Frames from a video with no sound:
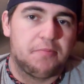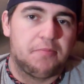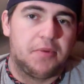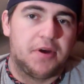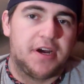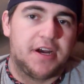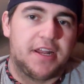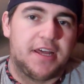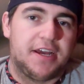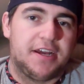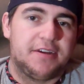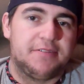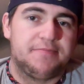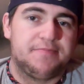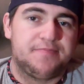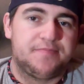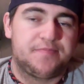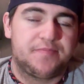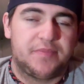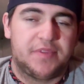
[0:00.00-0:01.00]
But
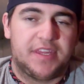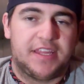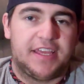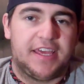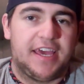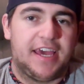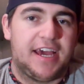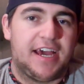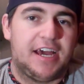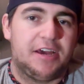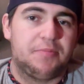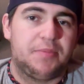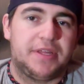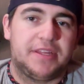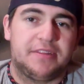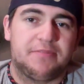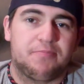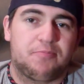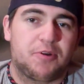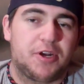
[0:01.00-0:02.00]
um, yeah, I
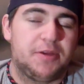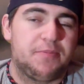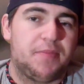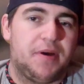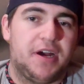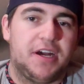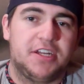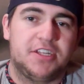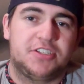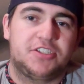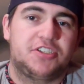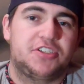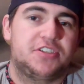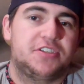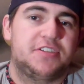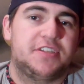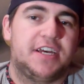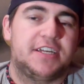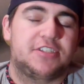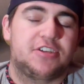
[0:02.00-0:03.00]
mean, pretty
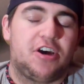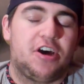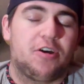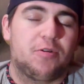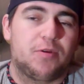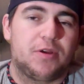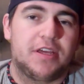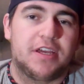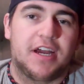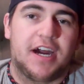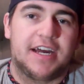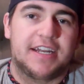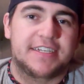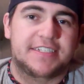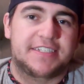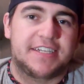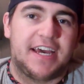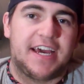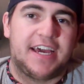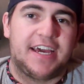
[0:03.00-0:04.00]
much that's all I really got to
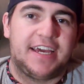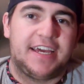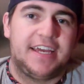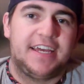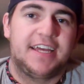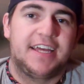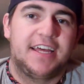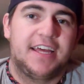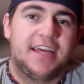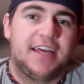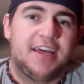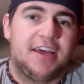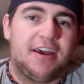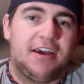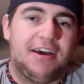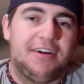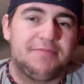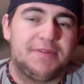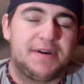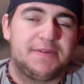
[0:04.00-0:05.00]
say.
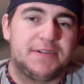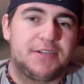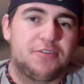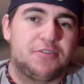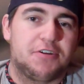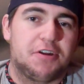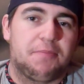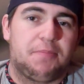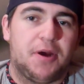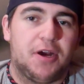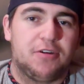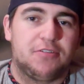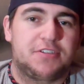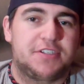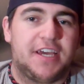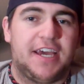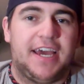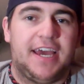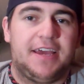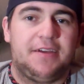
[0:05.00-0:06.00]
Um, I'll be doing a
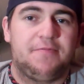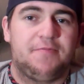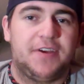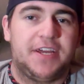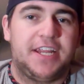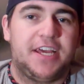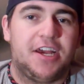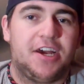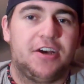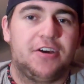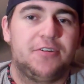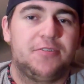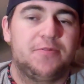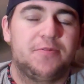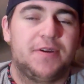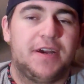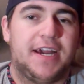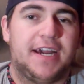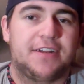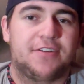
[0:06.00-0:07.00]
post-game video
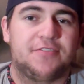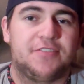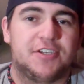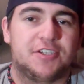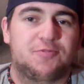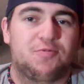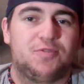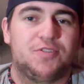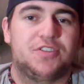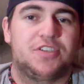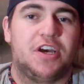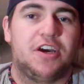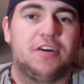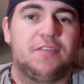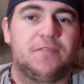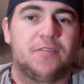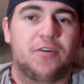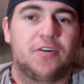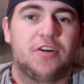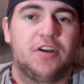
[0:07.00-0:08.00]
after this one's
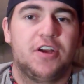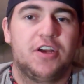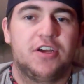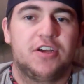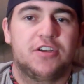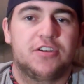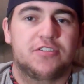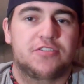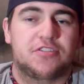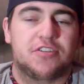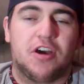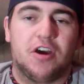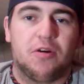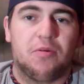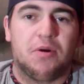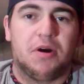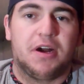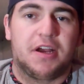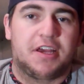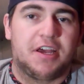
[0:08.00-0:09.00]
over.
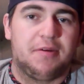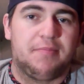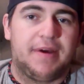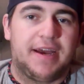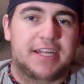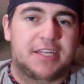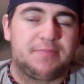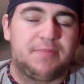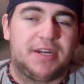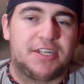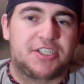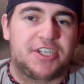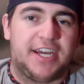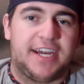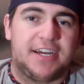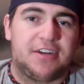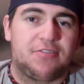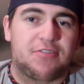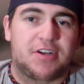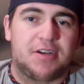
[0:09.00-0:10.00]
So uh, come back to my
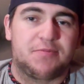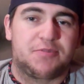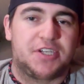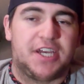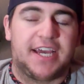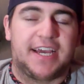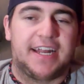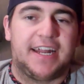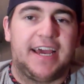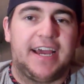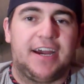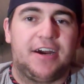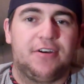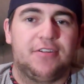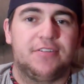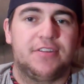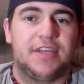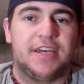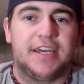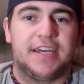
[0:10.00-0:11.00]
channel, come check it
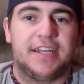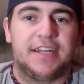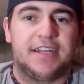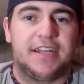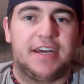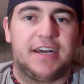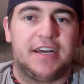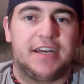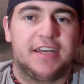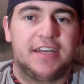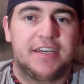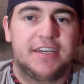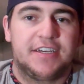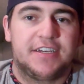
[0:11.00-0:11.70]
out, and uh,